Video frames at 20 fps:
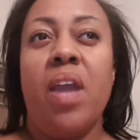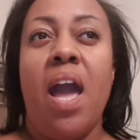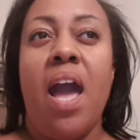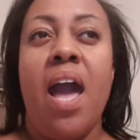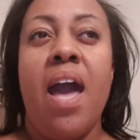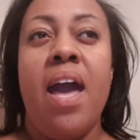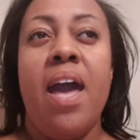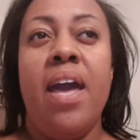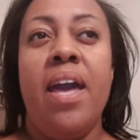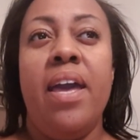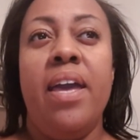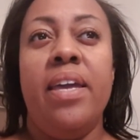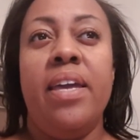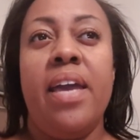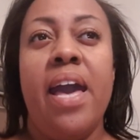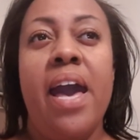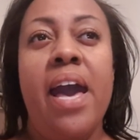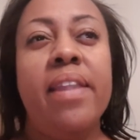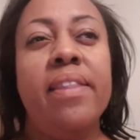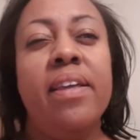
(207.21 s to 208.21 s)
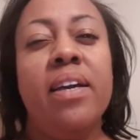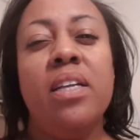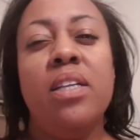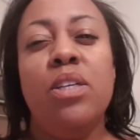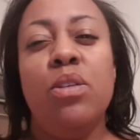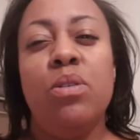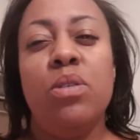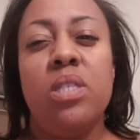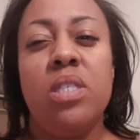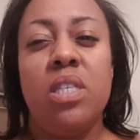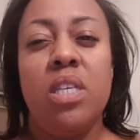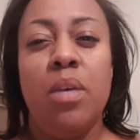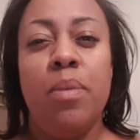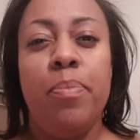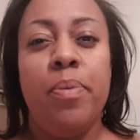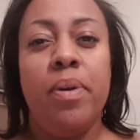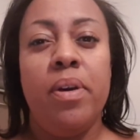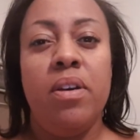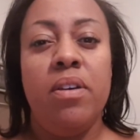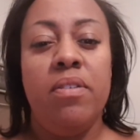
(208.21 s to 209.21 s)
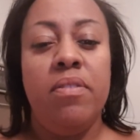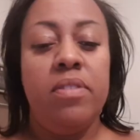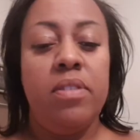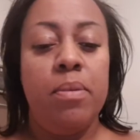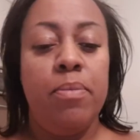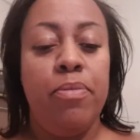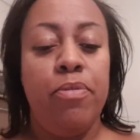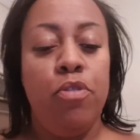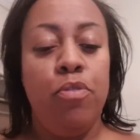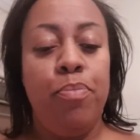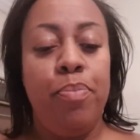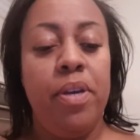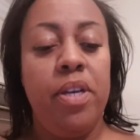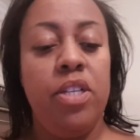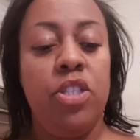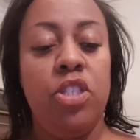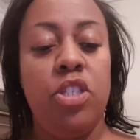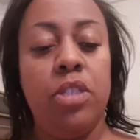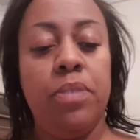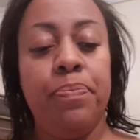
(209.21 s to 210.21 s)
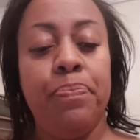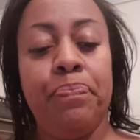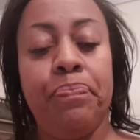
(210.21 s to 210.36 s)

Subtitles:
I had like a little sip of some fruit punch.